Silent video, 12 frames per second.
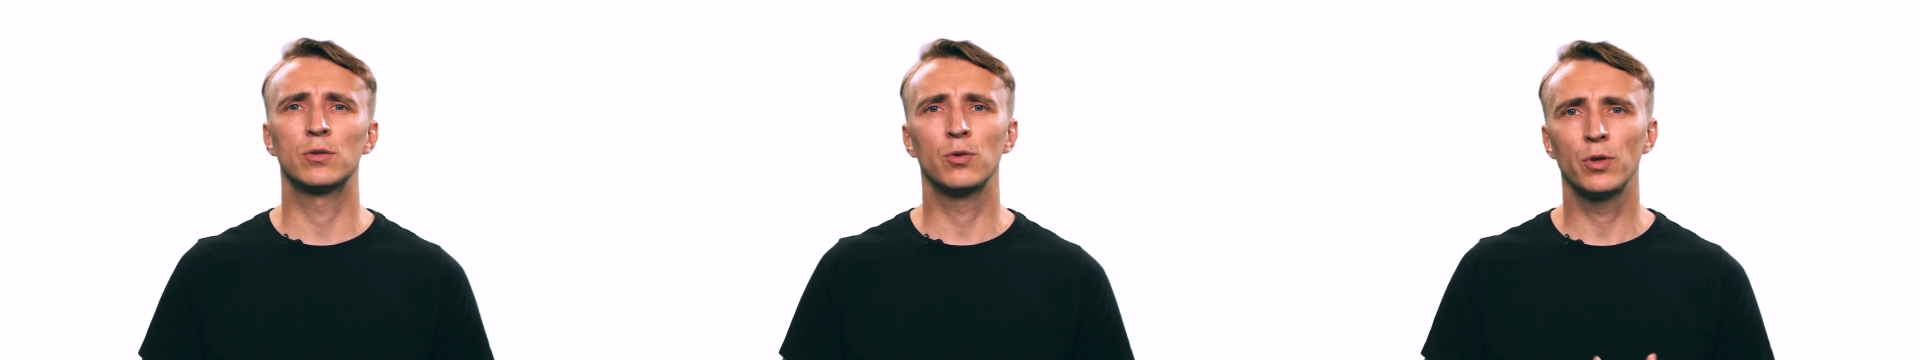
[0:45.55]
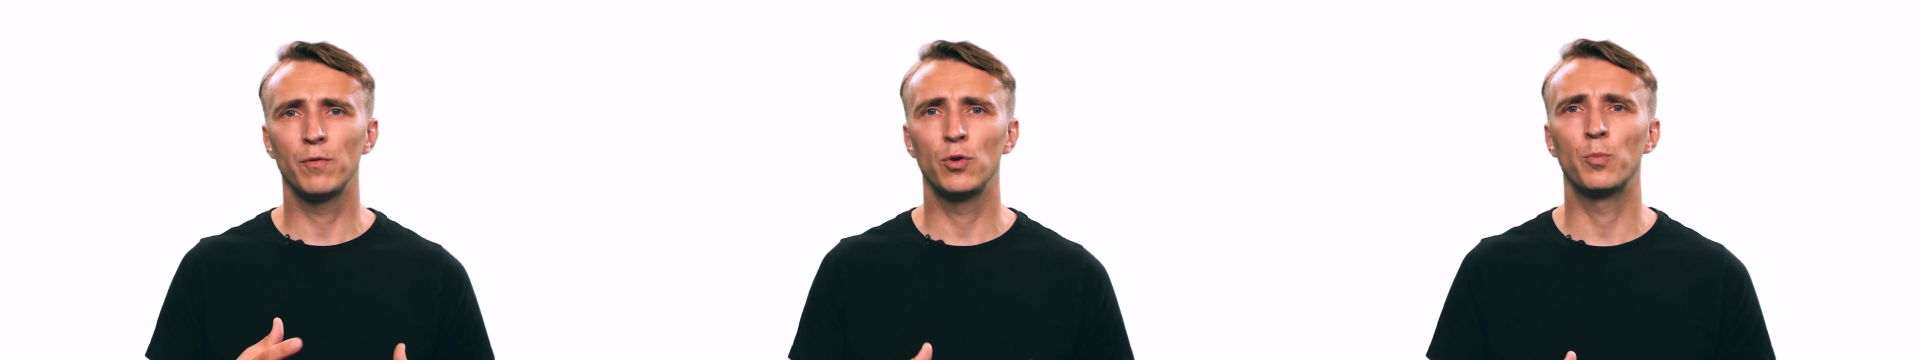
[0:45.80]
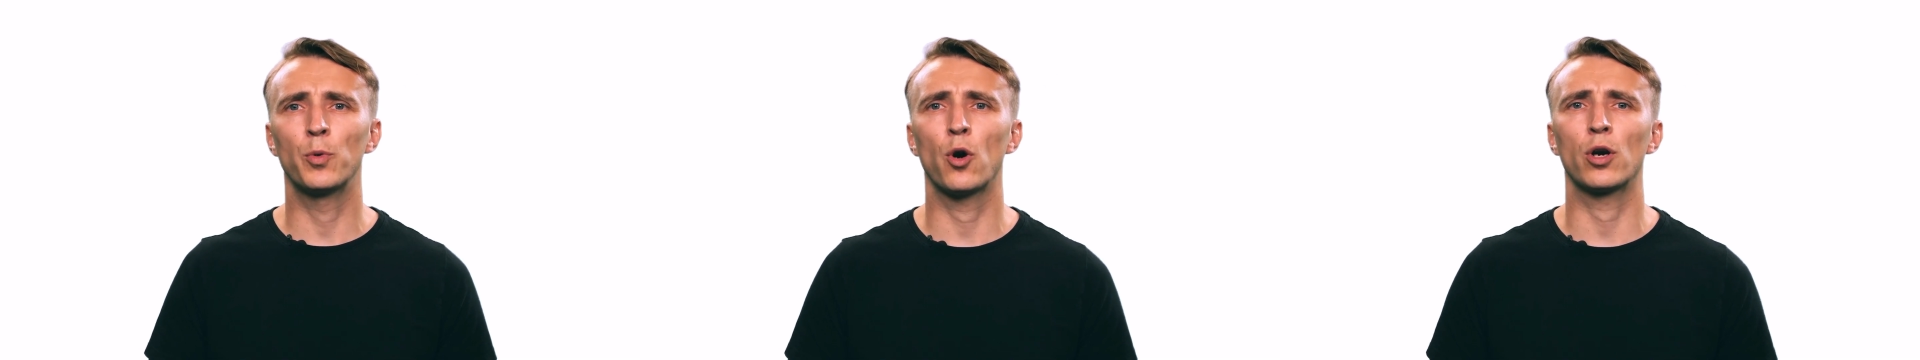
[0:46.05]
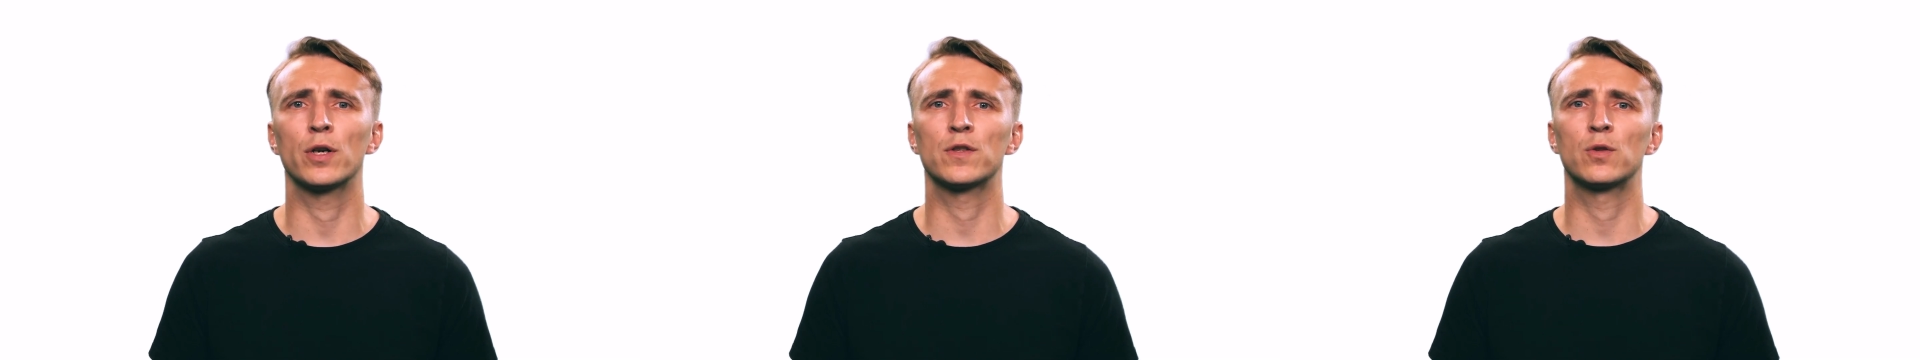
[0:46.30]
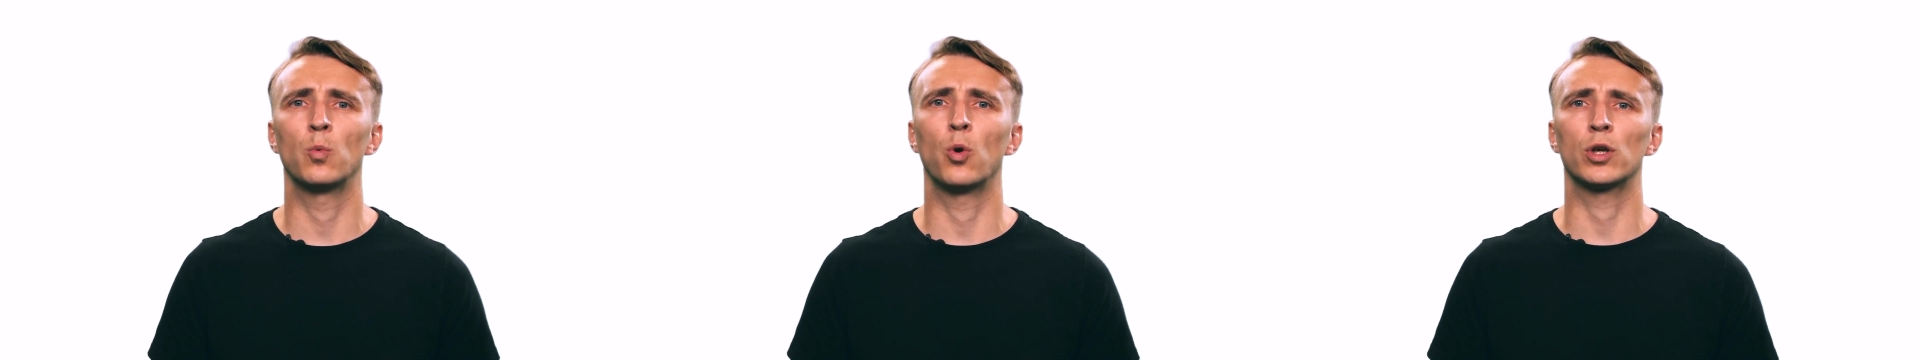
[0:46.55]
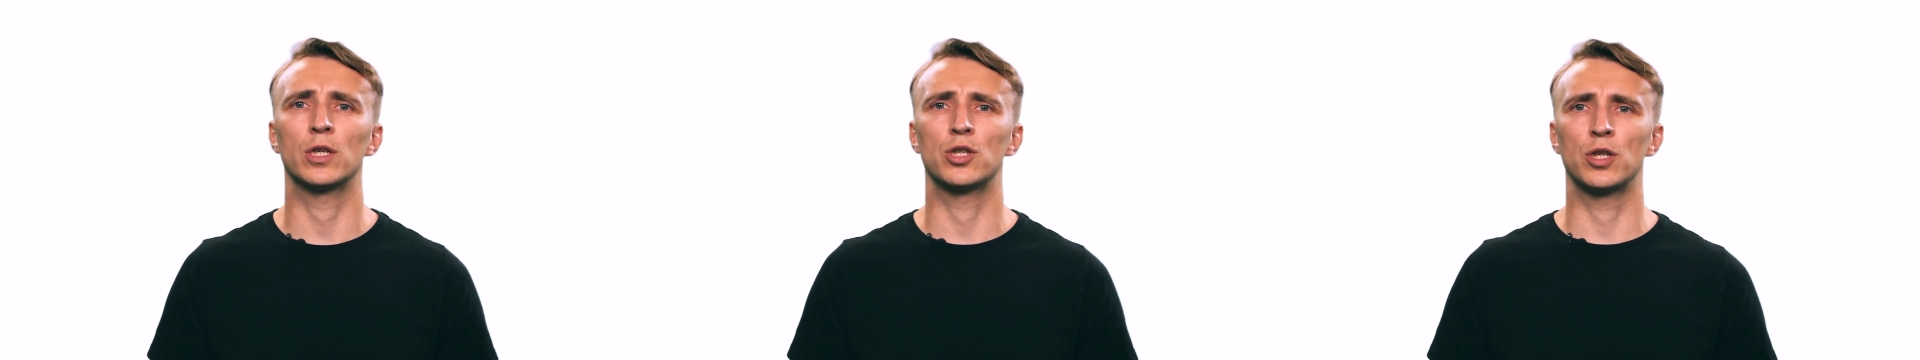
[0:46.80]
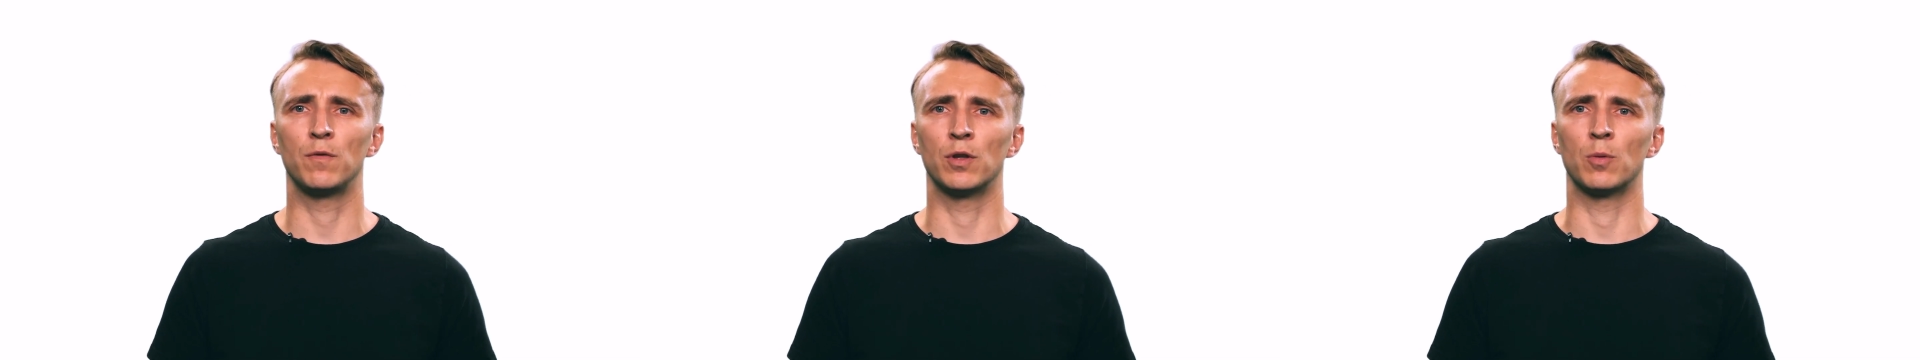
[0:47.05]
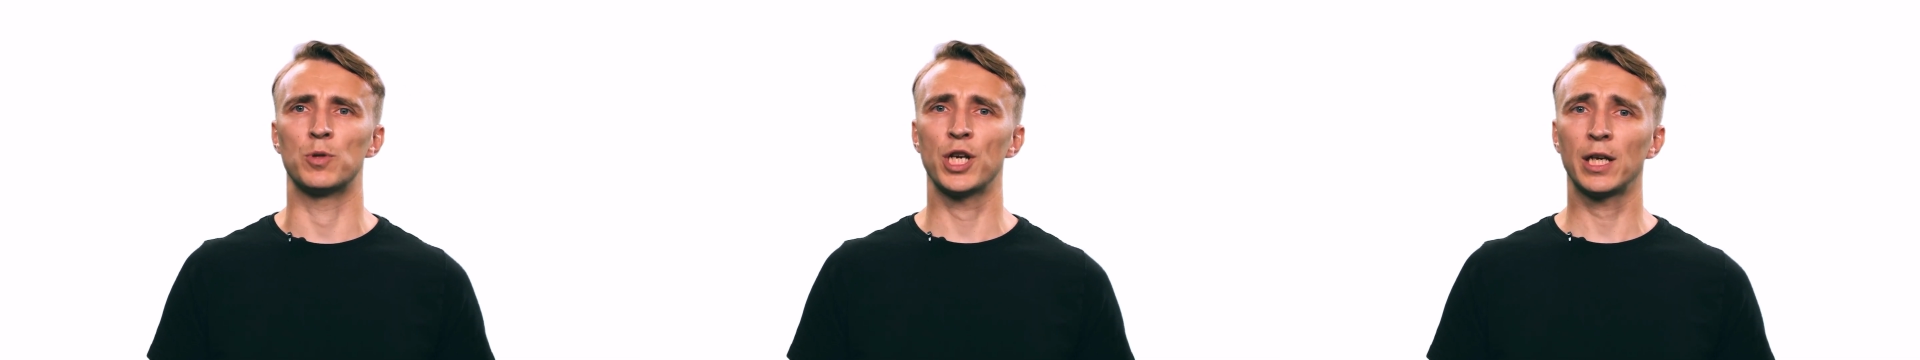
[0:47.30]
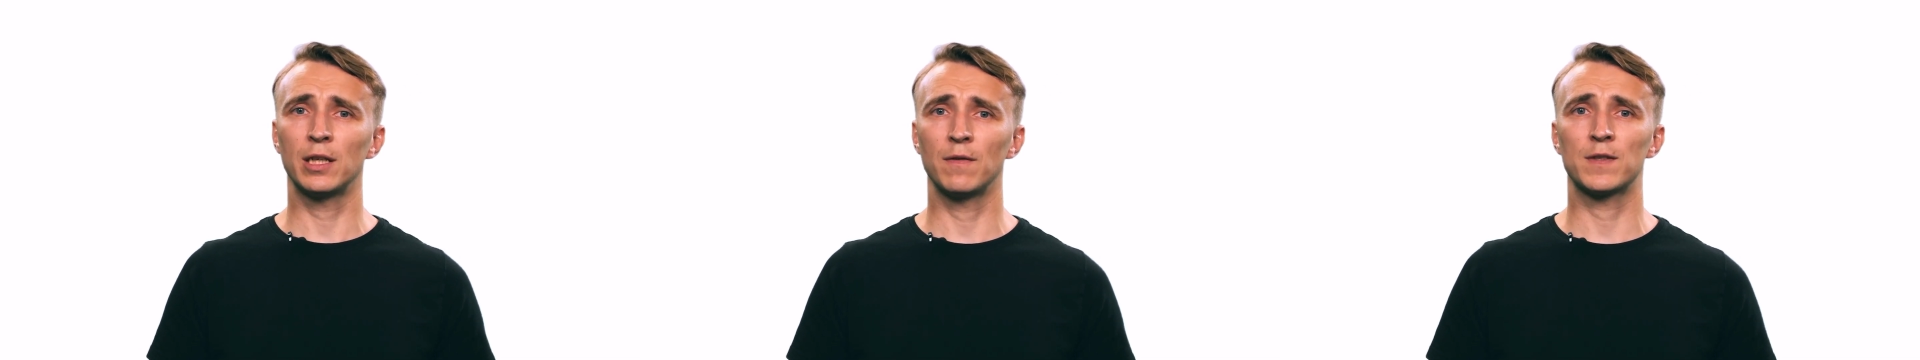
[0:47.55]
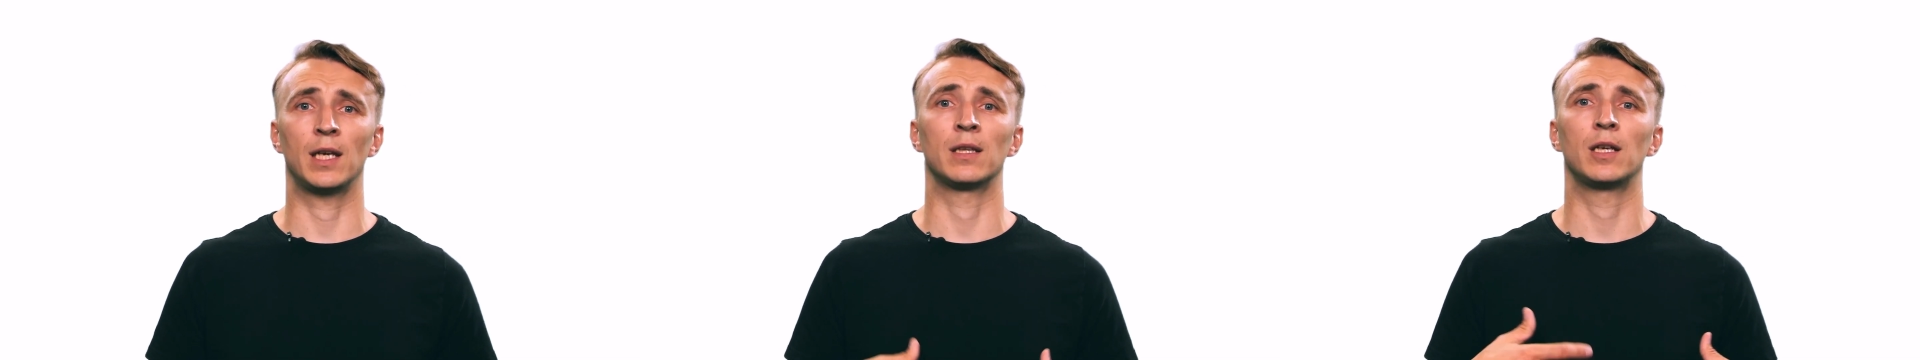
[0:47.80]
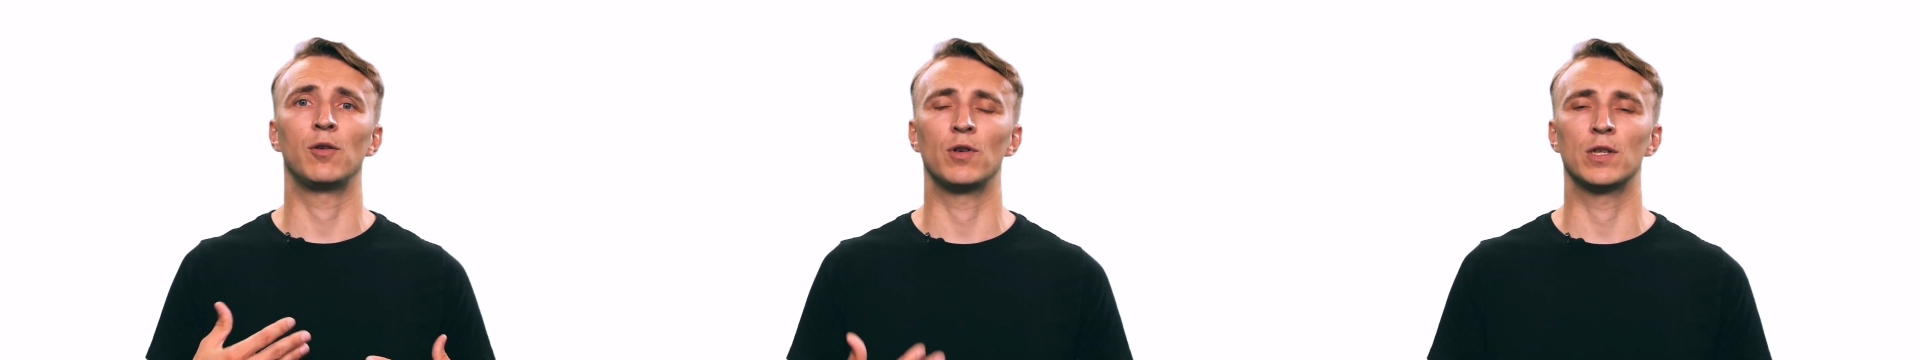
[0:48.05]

to review progress toward achieving objectives and key